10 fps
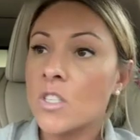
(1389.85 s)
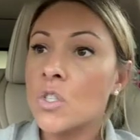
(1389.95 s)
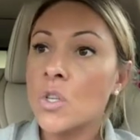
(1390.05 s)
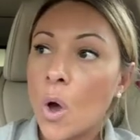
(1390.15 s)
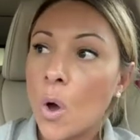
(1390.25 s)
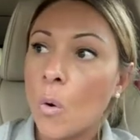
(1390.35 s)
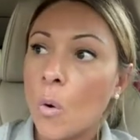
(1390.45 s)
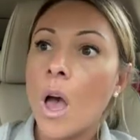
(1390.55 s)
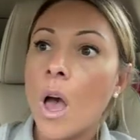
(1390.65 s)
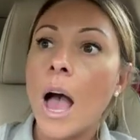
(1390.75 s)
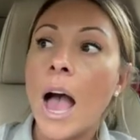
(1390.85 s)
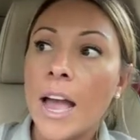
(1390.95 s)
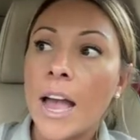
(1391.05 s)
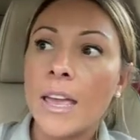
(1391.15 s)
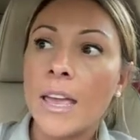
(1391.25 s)
And so
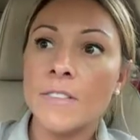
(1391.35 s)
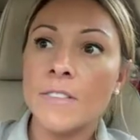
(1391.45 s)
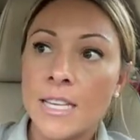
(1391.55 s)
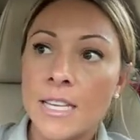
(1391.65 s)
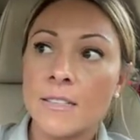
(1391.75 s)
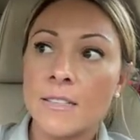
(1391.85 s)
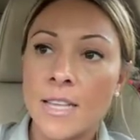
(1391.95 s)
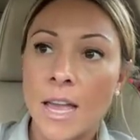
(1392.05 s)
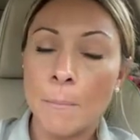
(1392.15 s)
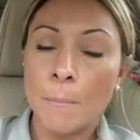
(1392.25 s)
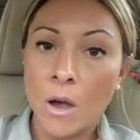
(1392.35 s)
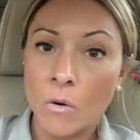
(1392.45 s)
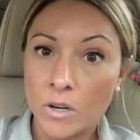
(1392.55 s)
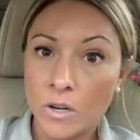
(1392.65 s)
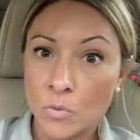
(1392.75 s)
I have seen Sam
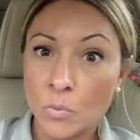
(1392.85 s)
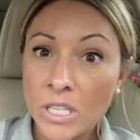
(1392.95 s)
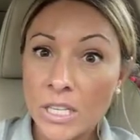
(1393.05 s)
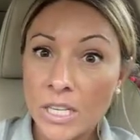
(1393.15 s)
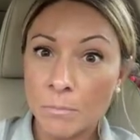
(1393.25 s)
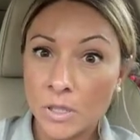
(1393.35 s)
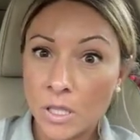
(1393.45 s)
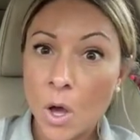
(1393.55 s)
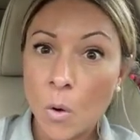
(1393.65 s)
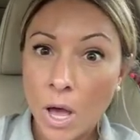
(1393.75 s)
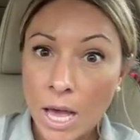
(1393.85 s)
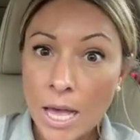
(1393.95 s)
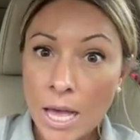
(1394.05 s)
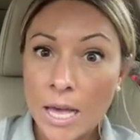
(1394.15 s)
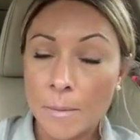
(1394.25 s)
Bowers really blow
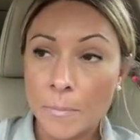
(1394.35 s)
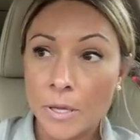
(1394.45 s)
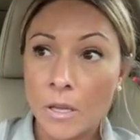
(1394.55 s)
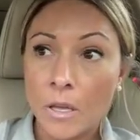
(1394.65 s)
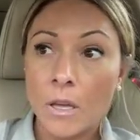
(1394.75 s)
up